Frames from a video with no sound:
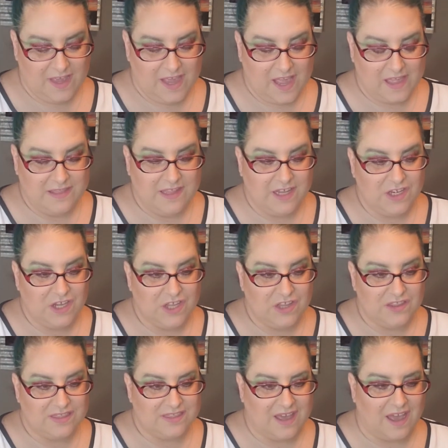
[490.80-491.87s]
and then
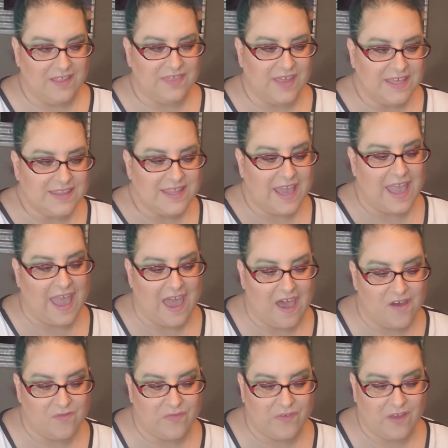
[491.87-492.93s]
I think they
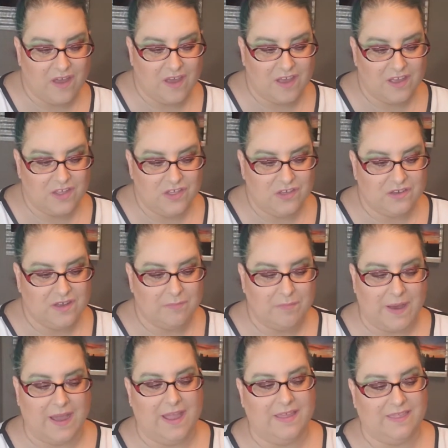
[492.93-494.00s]
have you can
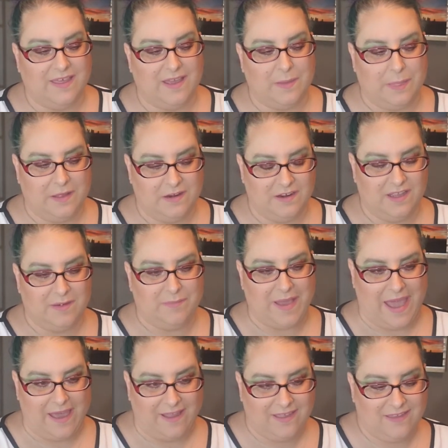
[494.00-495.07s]
buy like a period
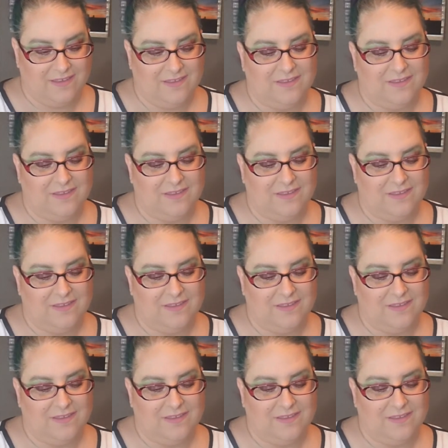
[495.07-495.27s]
pack